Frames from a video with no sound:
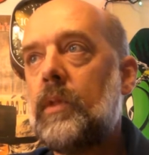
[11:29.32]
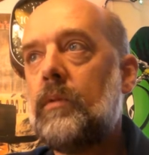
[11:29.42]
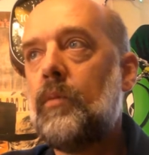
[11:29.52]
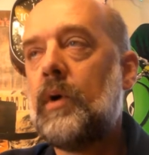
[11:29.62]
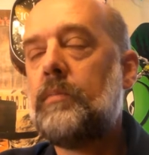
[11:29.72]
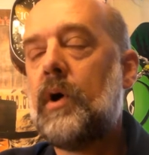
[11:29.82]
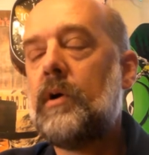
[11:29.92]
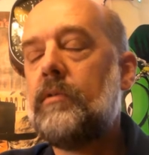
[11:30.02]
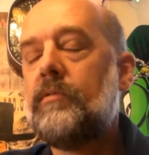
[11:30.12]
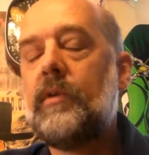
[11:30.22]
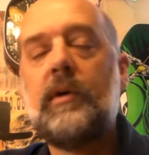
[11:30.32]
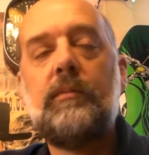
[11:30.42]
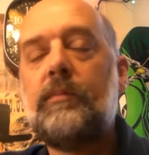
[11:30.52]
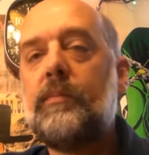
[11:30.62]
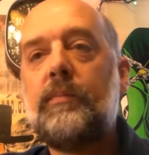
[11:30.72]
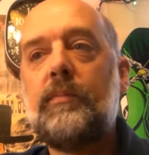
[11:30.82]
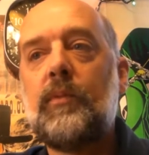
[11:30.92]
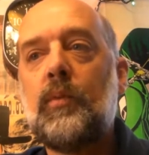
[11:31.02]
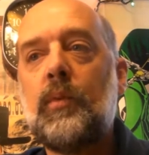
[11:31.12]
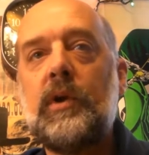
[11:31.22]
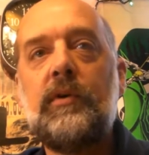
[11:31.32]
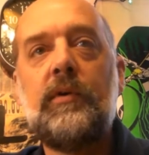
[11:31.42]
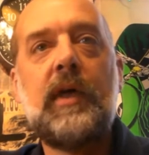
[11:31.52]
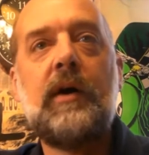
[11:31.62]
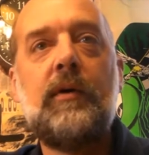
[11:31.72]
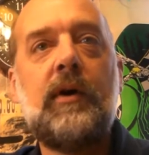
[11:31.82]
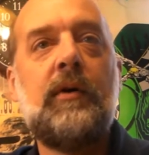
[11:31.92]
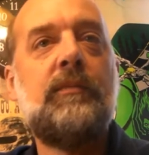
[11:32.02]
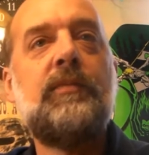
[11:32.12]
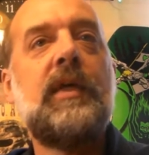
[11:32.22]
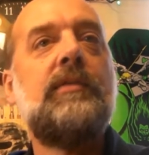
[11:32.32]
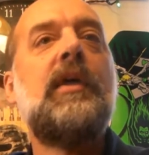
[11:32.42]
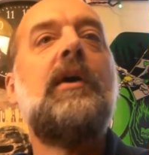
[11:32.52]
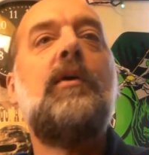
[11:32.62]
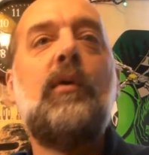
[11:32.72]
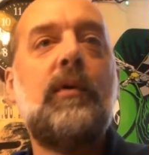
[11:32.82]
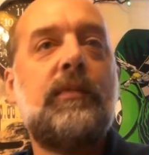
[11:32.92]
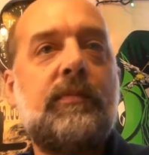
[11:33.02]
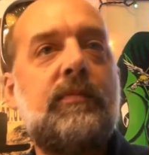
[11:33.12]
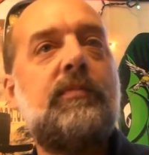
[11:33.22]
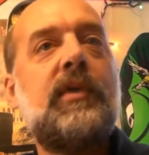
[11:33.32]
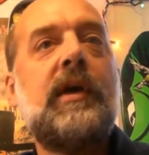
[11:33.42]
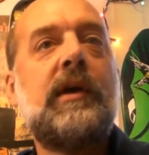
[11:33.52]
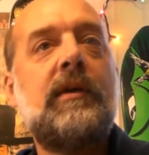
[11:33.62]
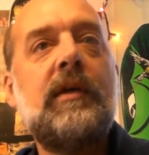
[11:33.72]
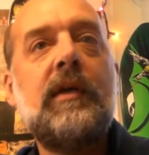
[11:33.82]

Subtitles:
what part of real that whole thing.